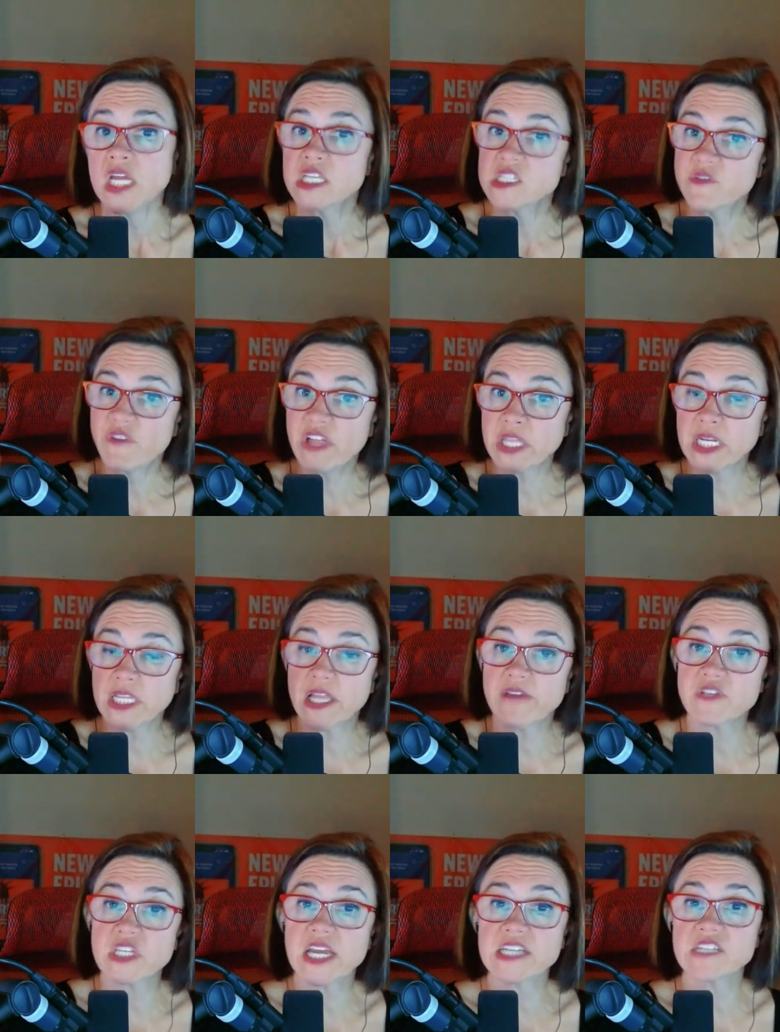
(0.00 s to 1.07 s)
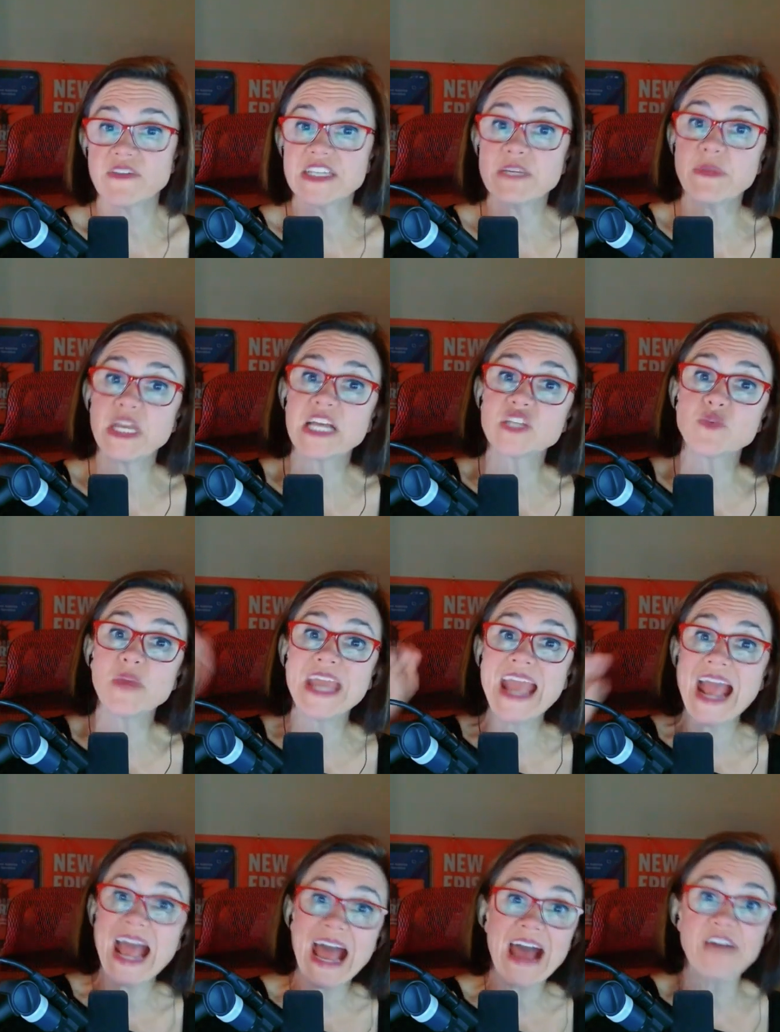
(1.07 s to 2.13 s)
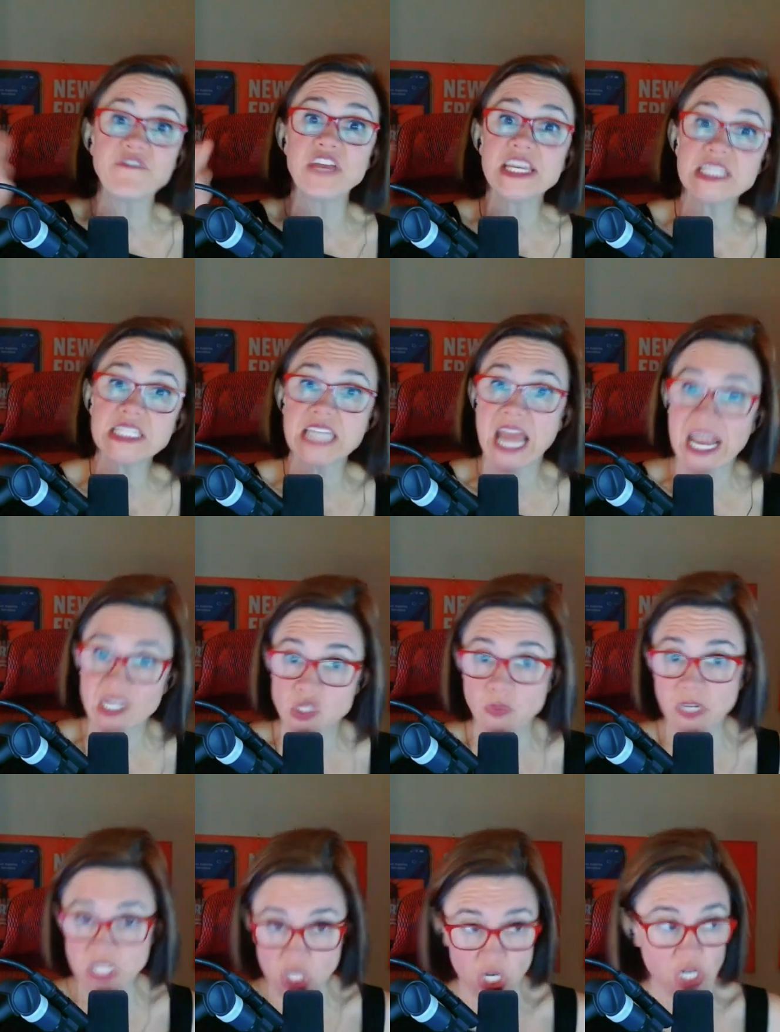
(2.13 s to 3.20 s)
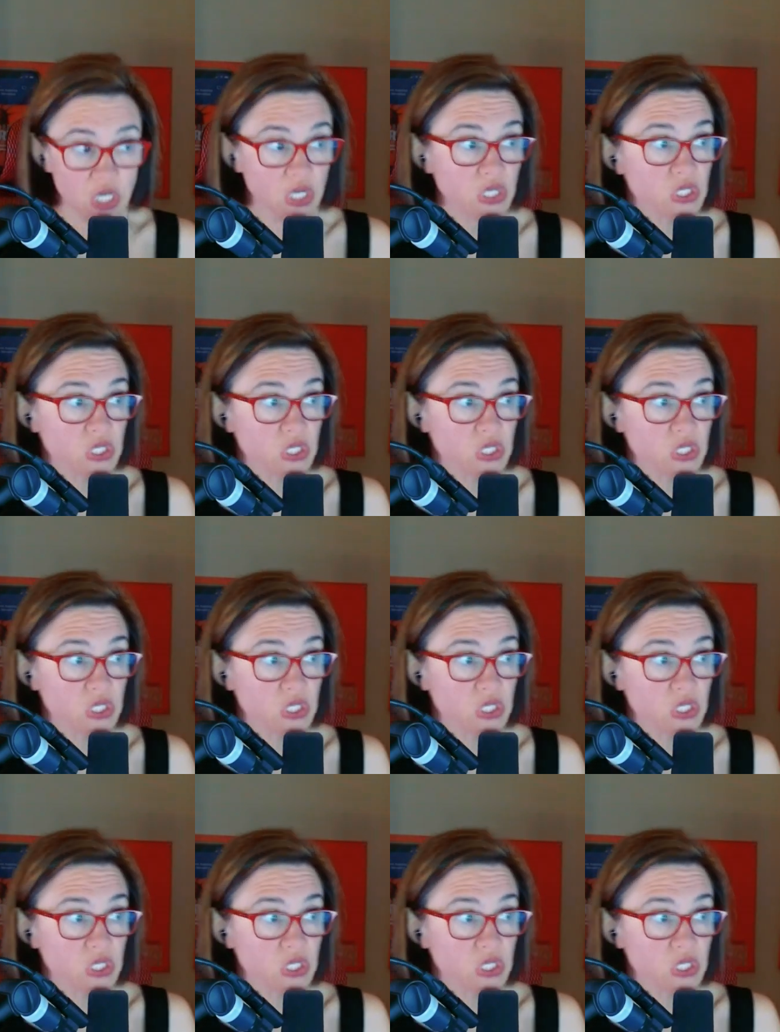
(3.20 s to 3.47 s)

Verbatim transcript: It's felony level tax evasion because we have his tax returns.